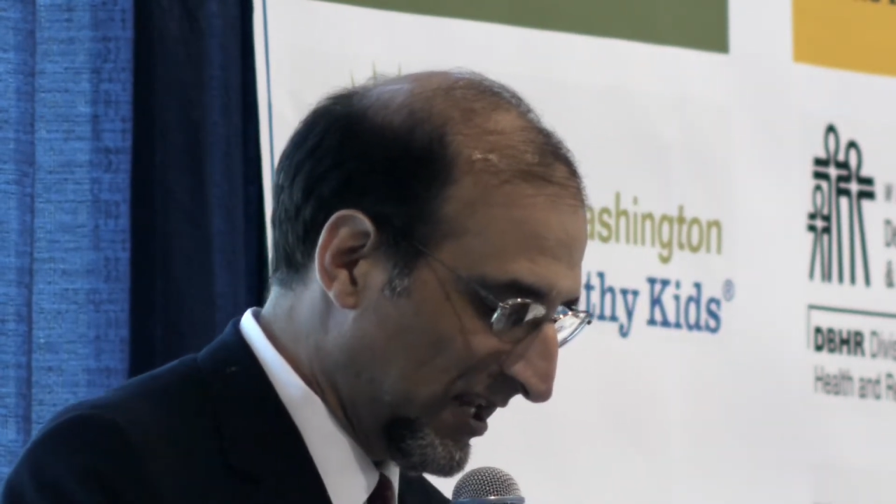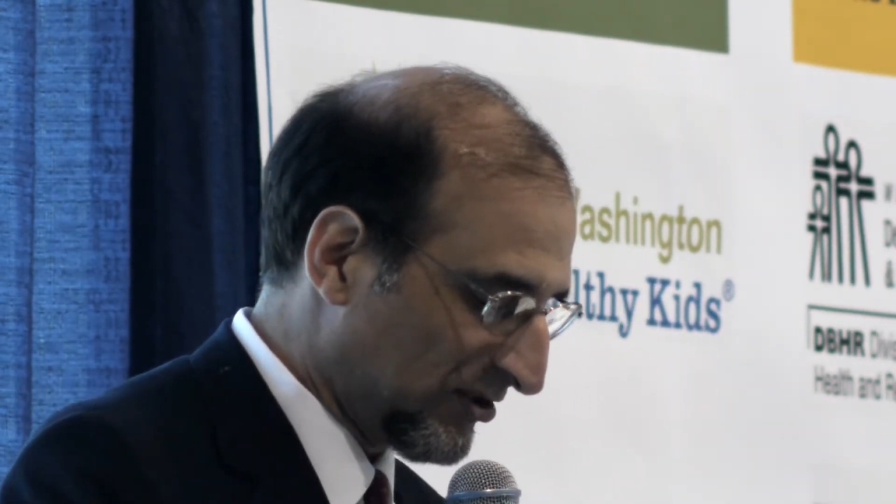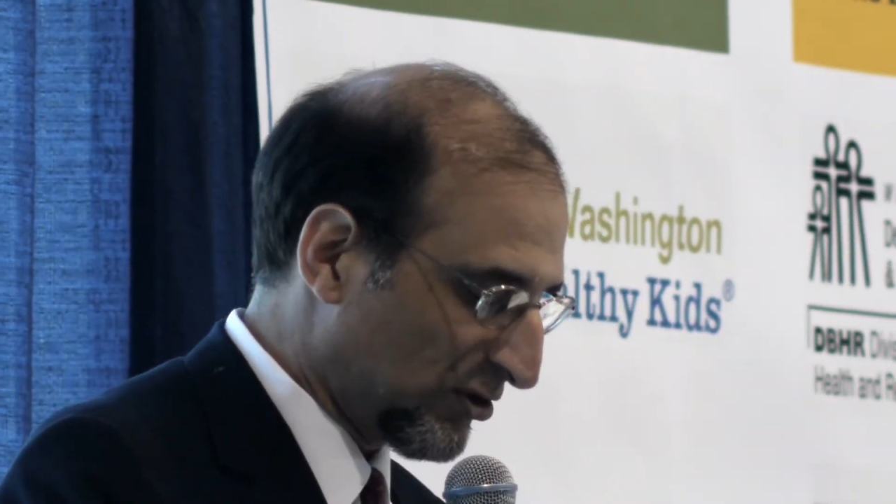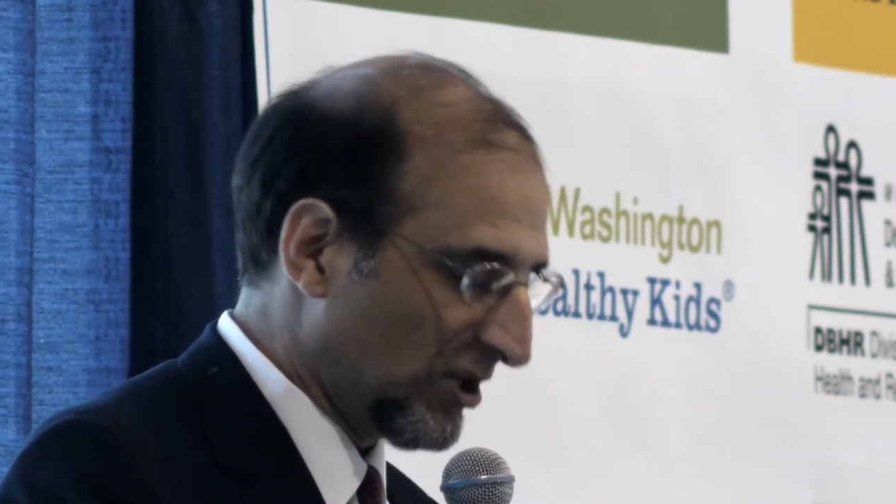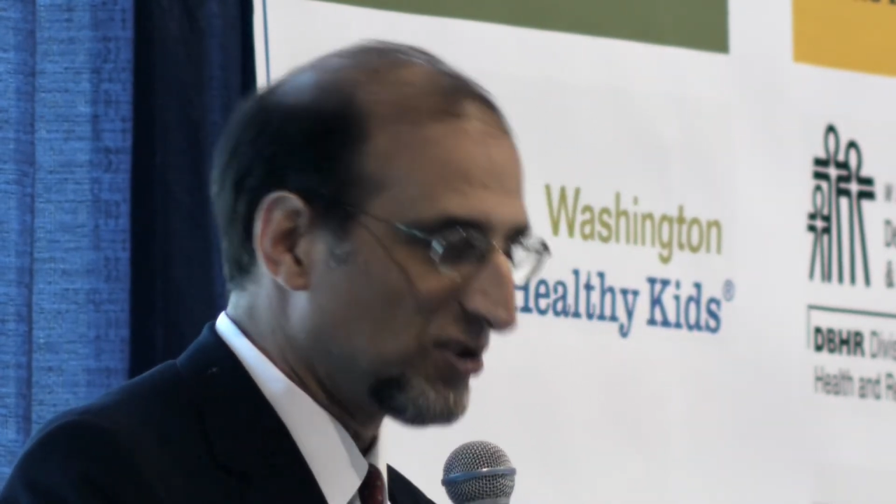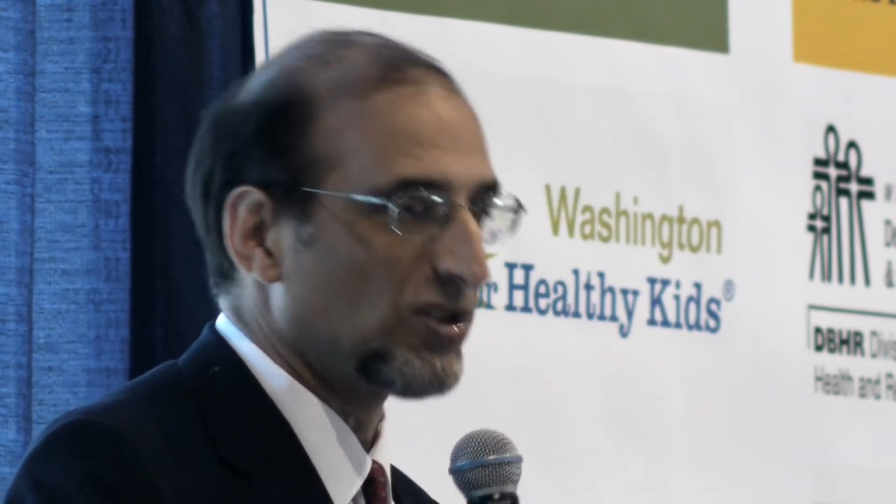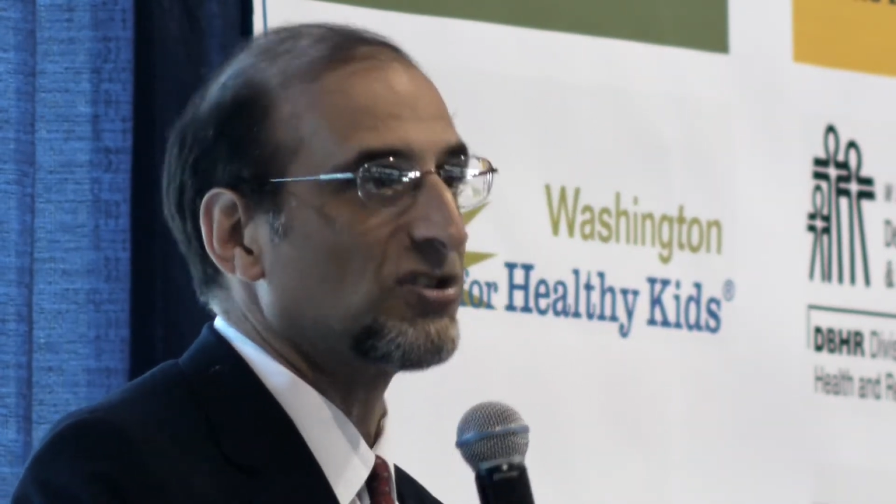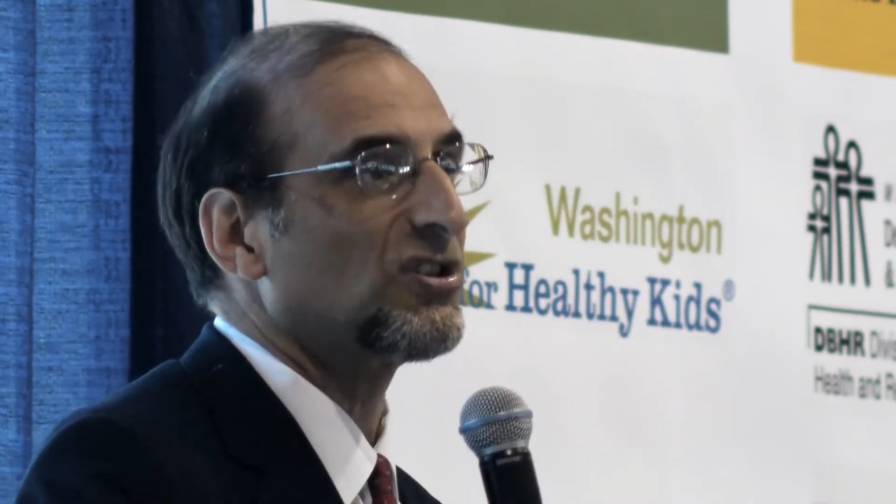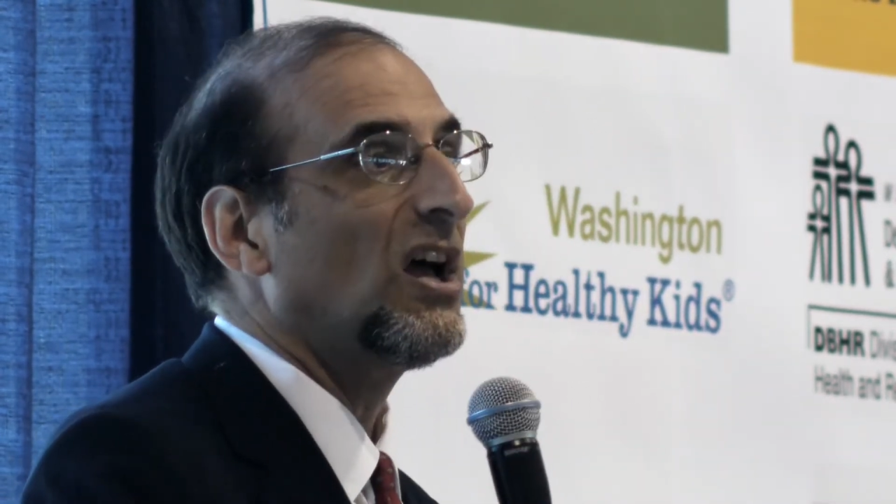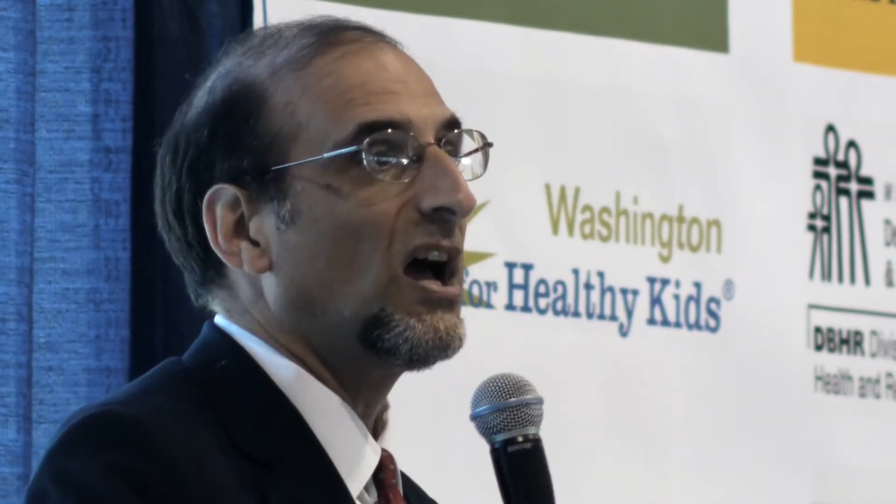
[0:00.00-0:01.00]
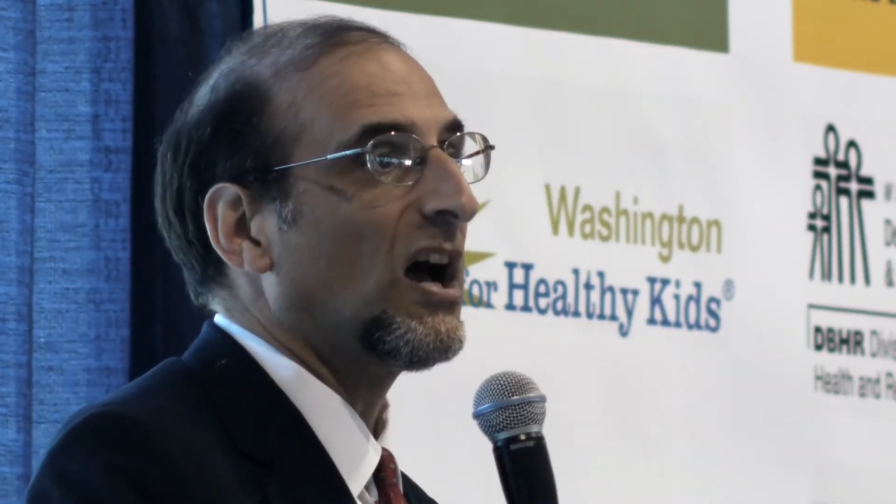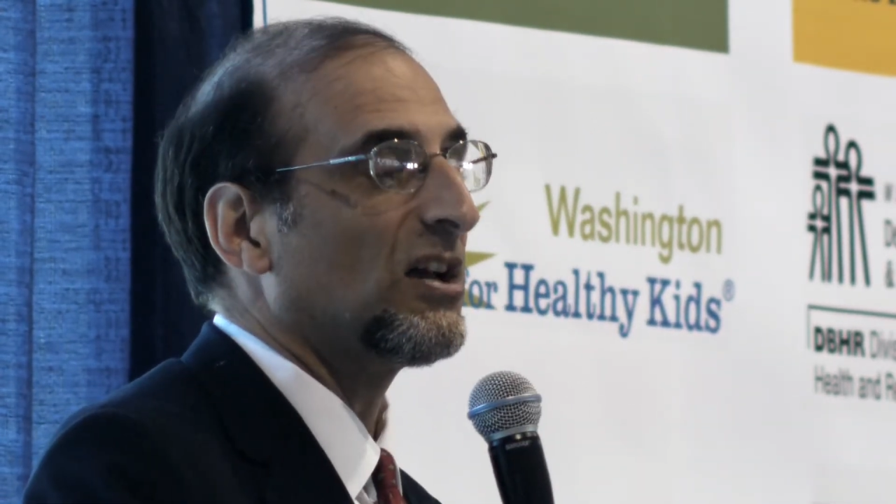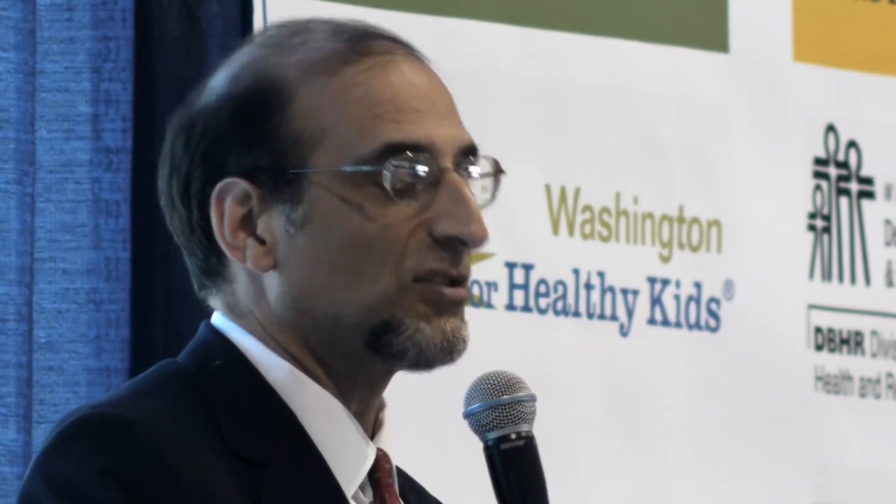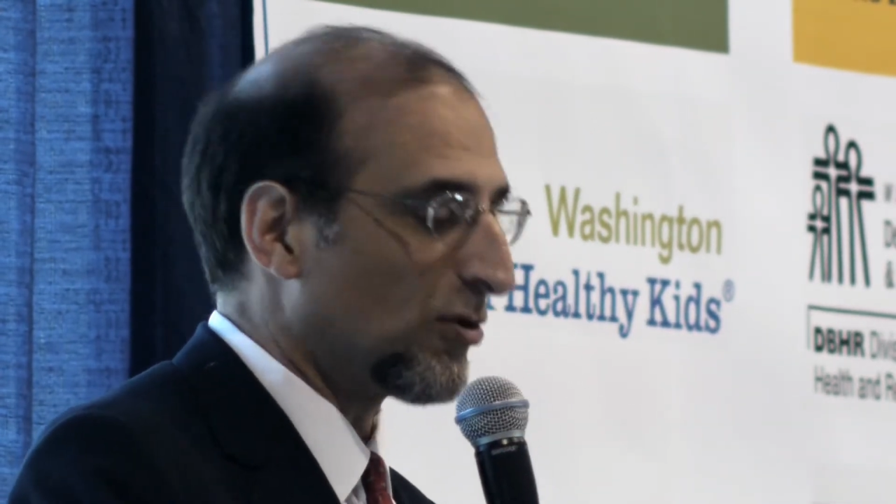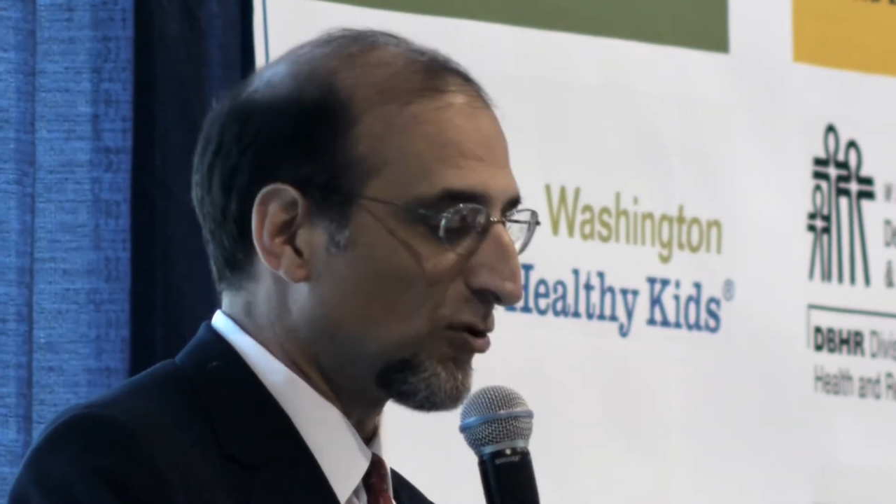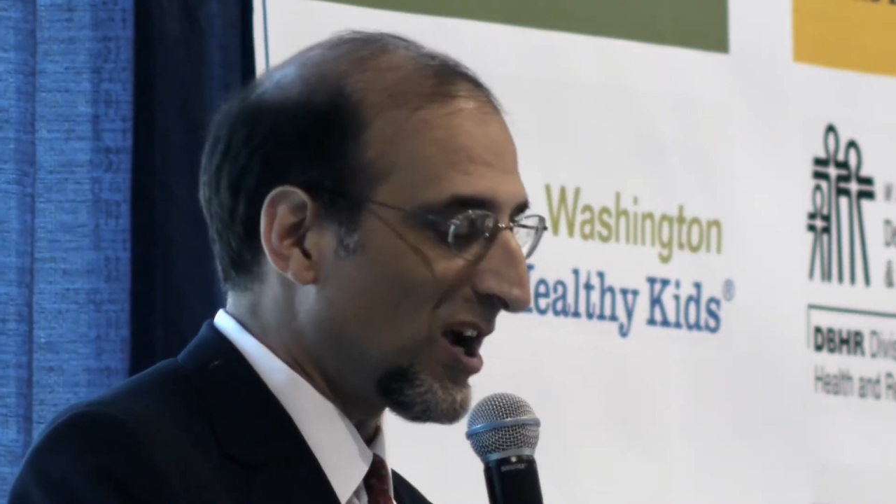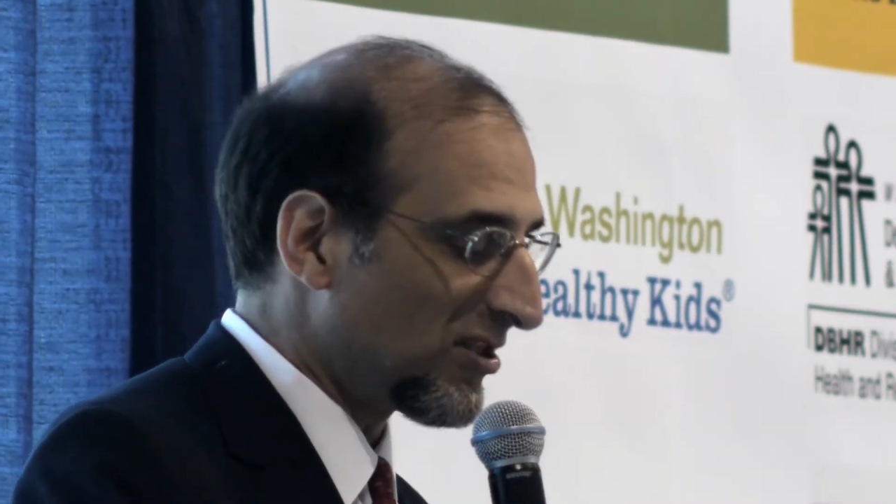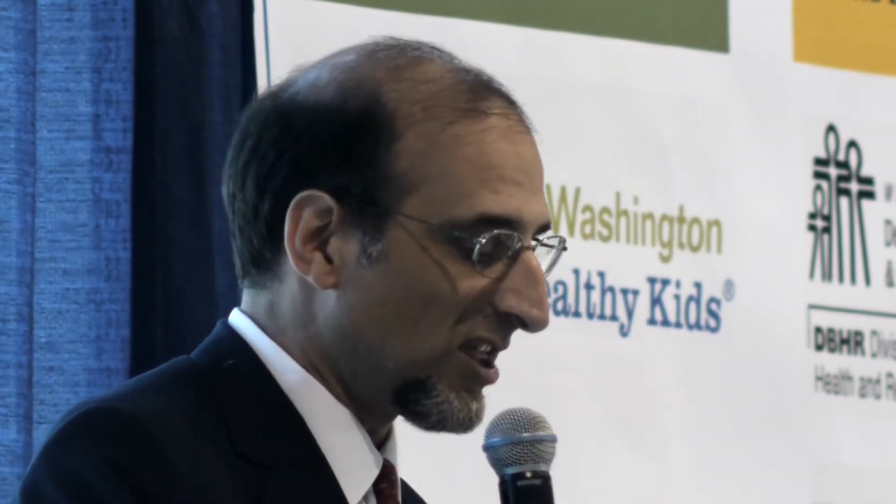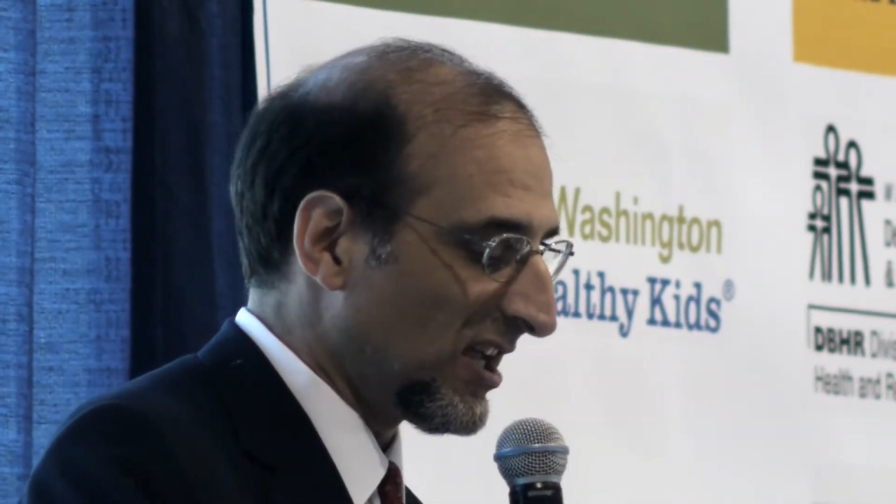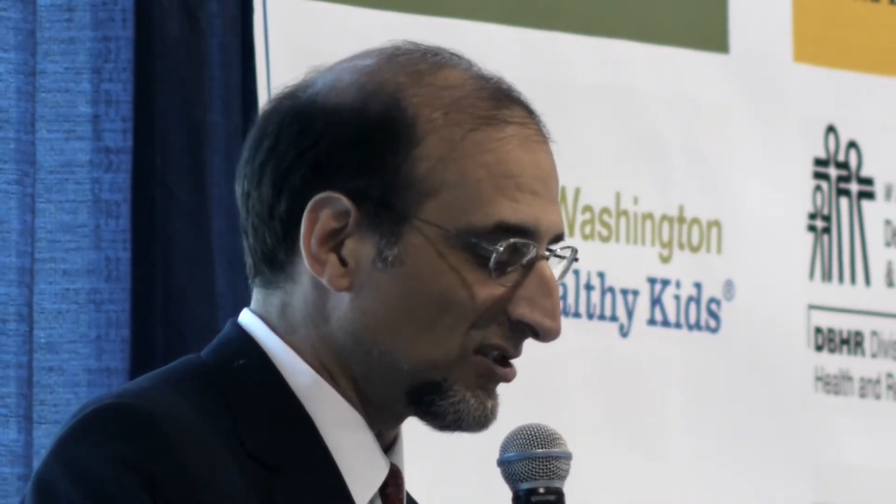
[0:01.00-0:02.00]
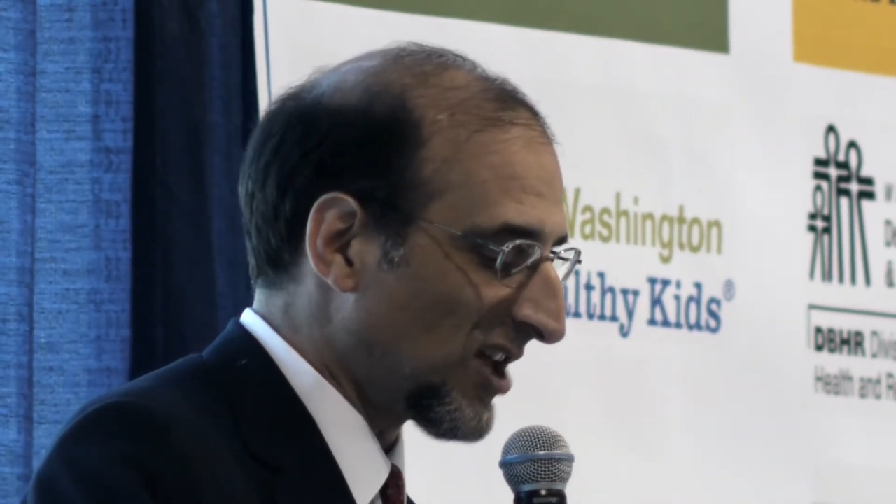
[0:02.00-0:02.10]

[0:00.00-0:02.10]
choices. So great things are